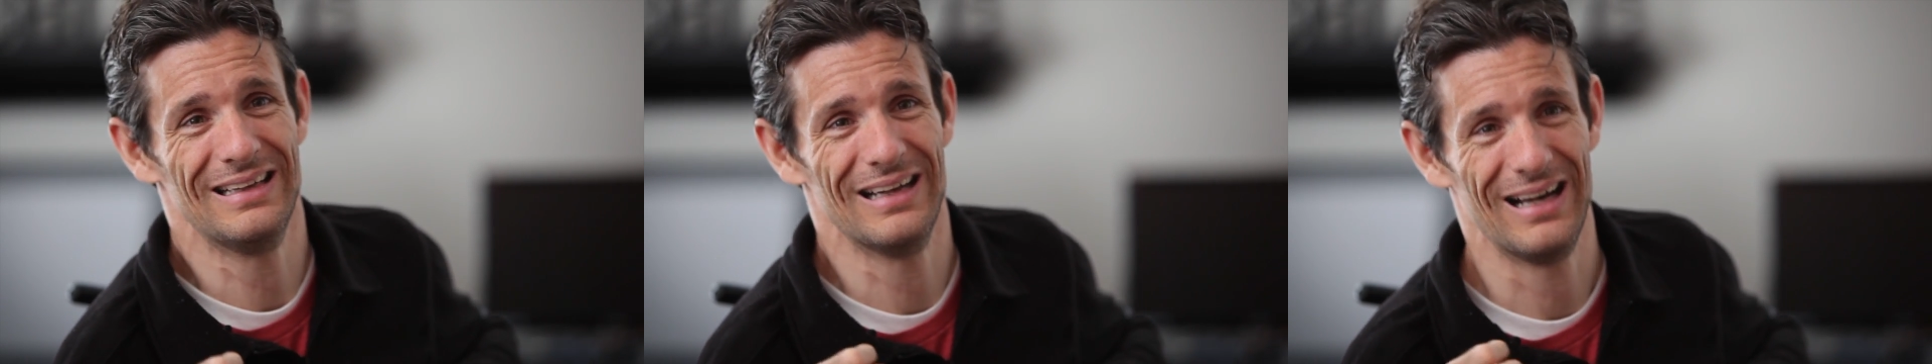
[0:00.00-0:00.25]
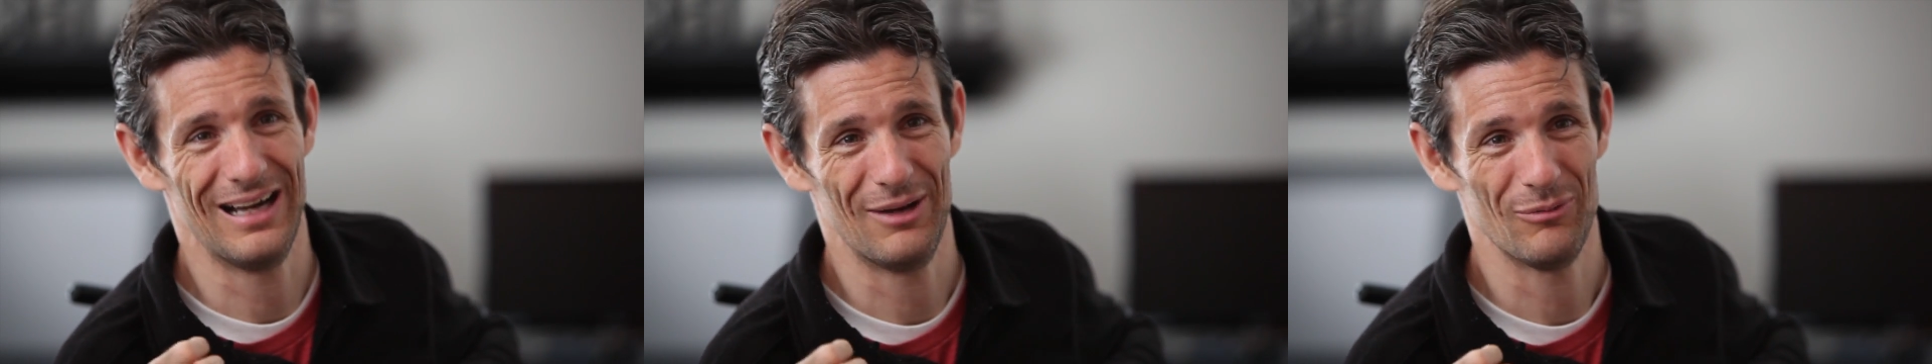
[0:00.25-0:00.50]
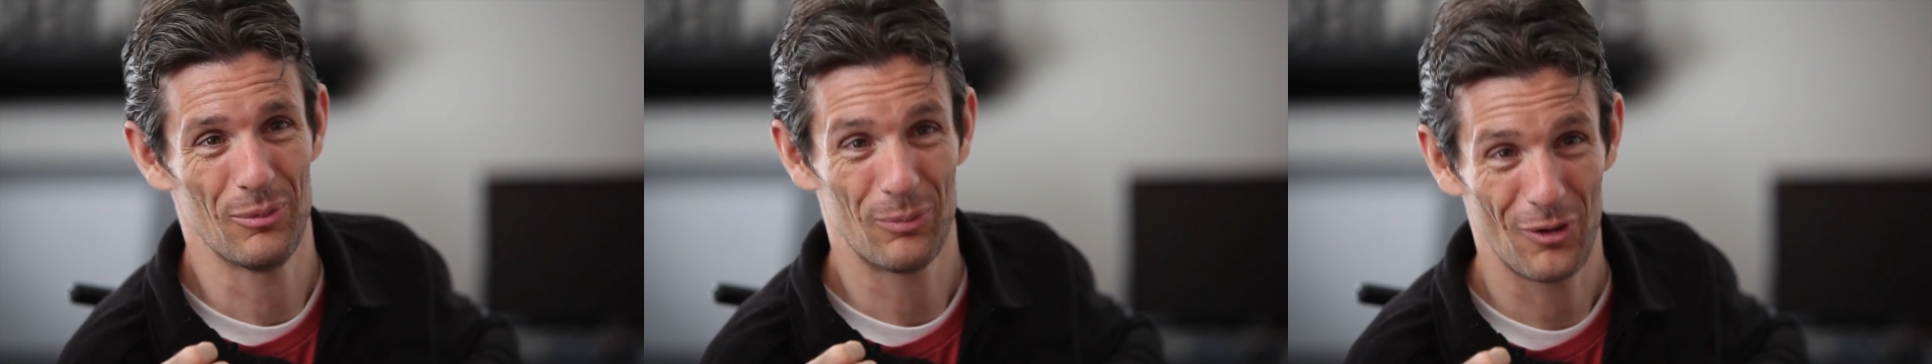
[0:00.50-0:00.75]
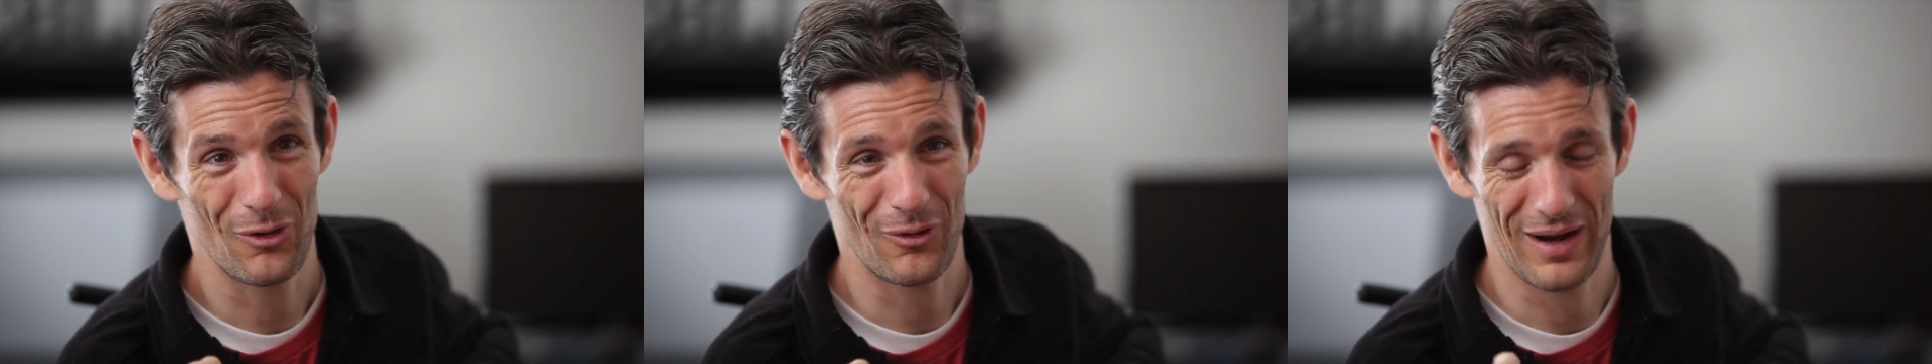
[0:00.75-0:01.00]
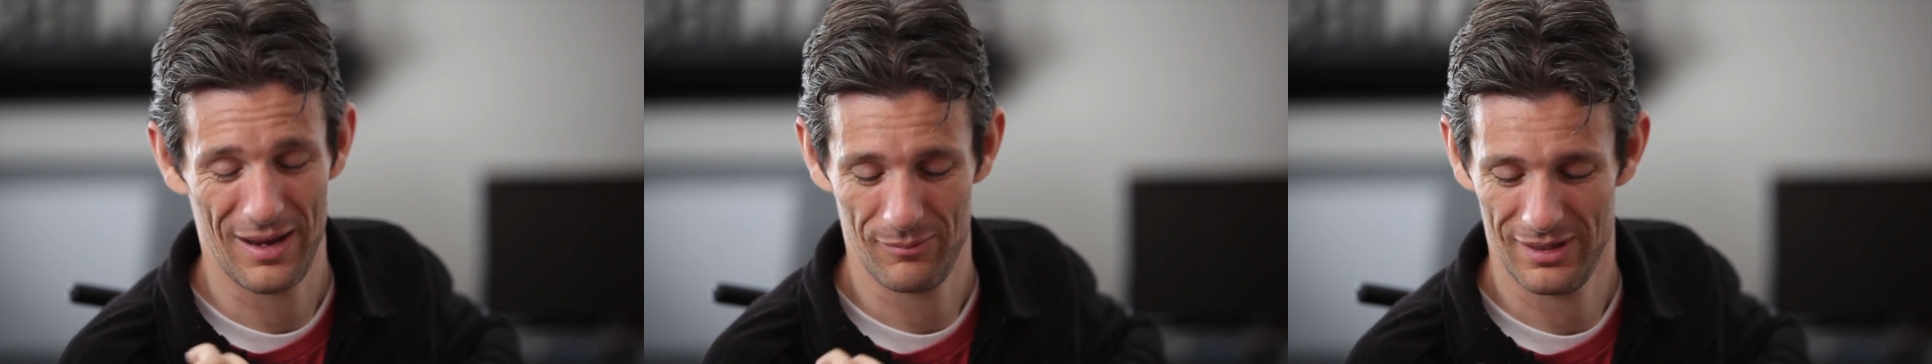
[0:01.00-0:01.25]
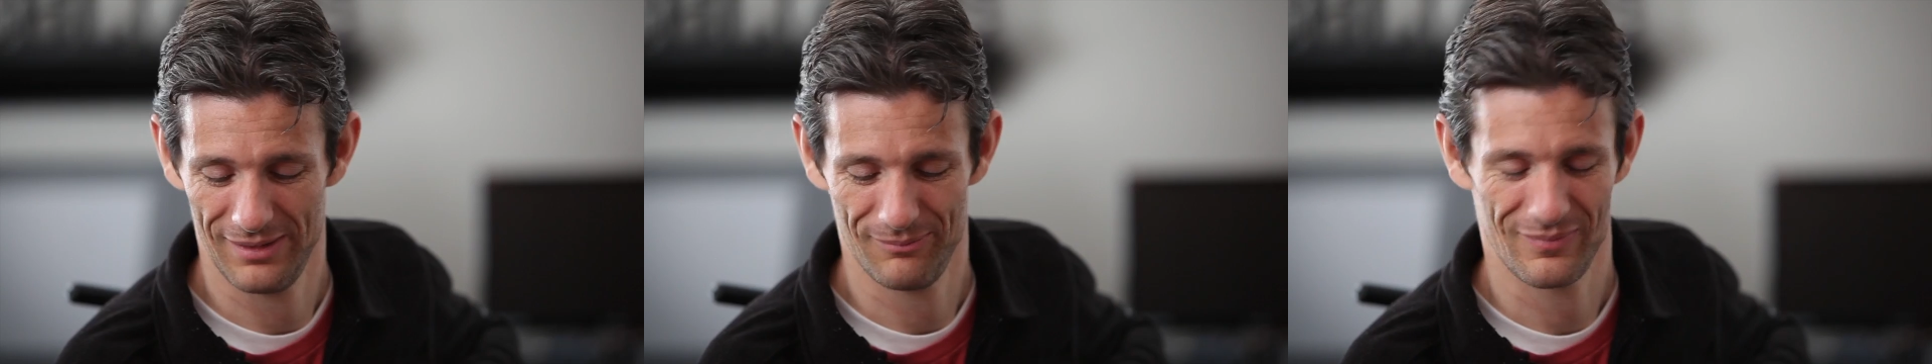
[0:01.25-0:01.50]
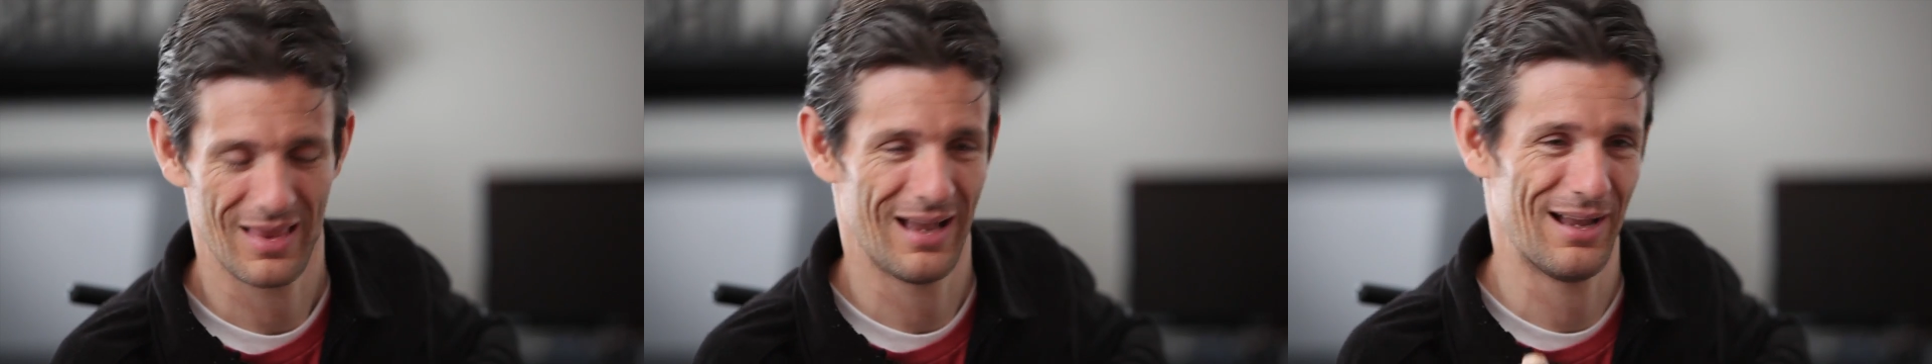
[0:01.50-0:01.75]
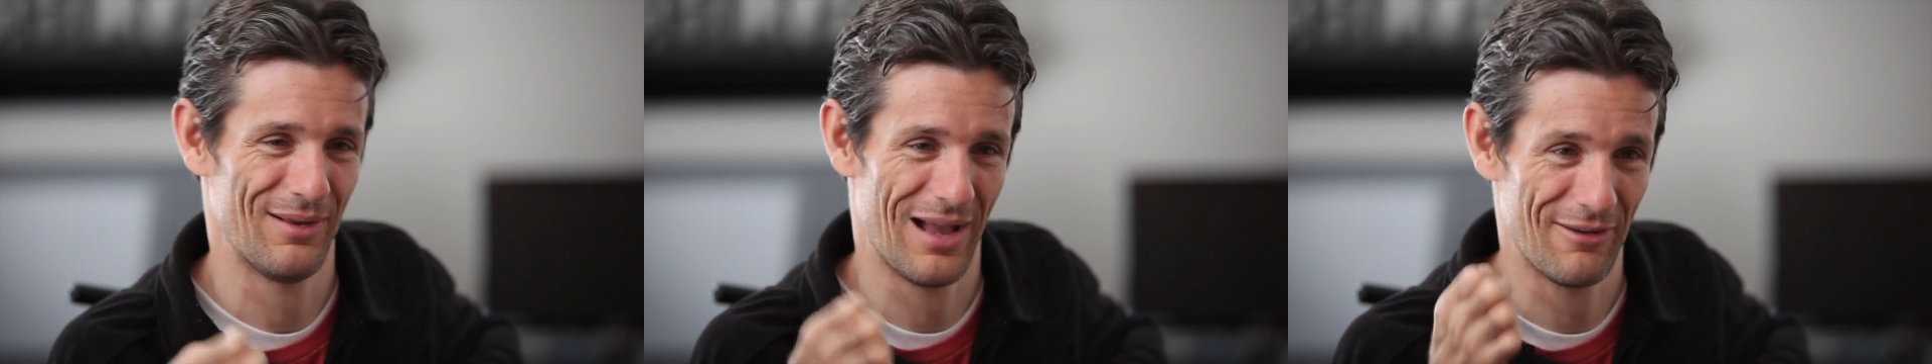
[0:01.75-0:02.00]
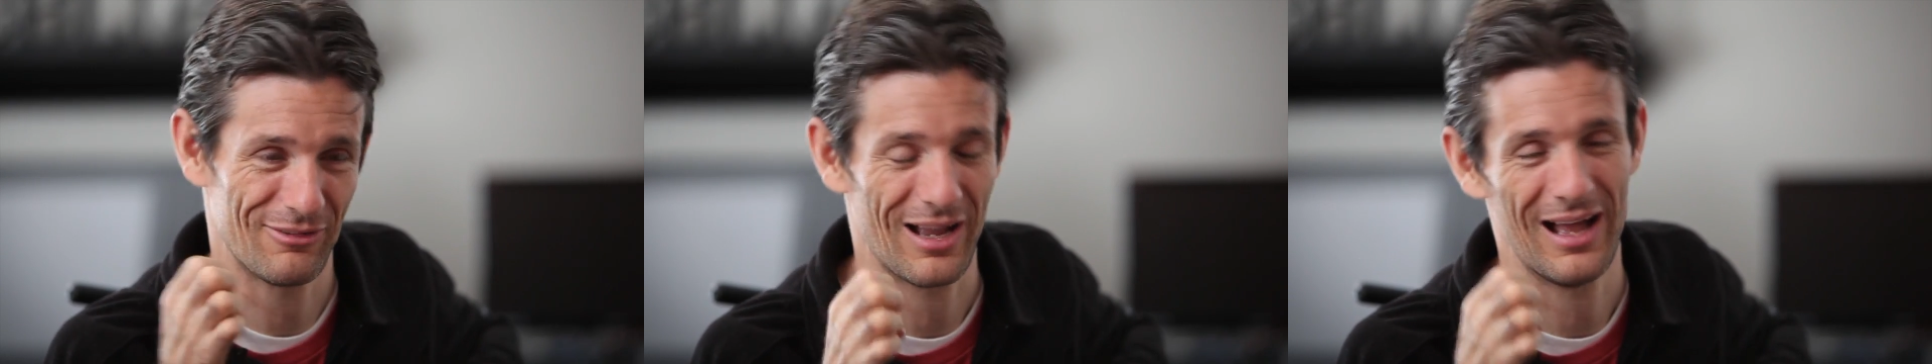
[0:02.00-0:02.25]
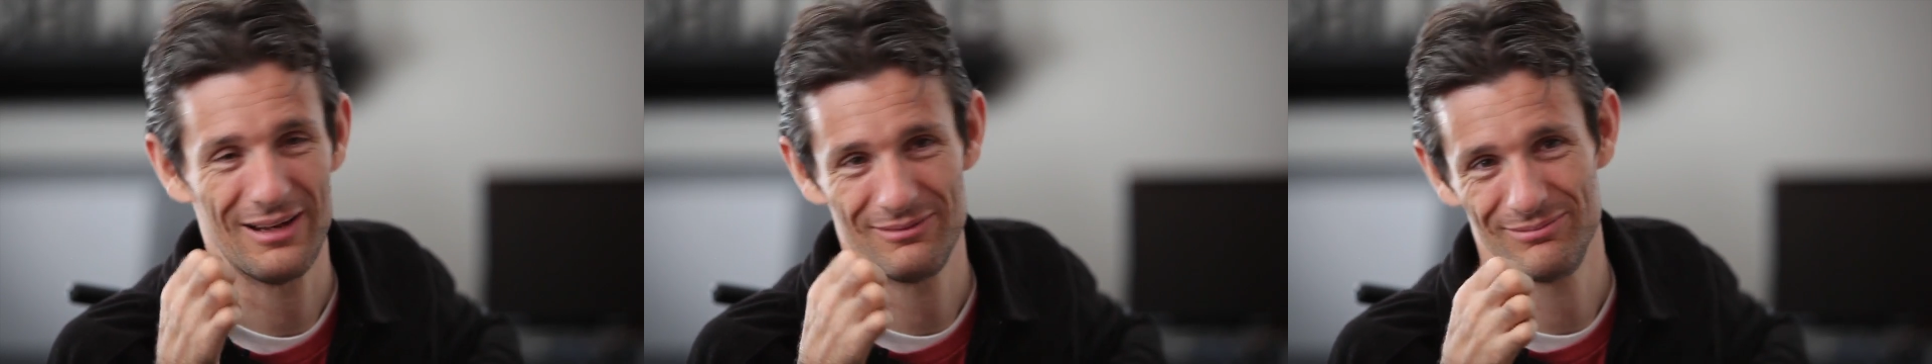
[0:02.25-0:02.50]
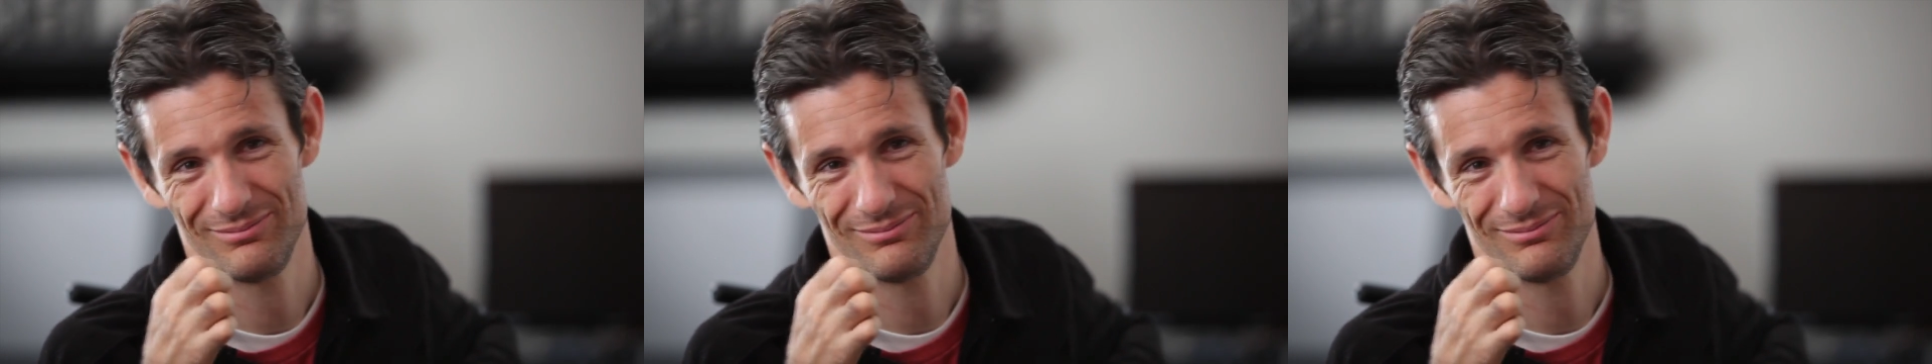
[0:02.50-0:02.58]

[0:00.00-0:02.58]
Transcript: the programming, I've got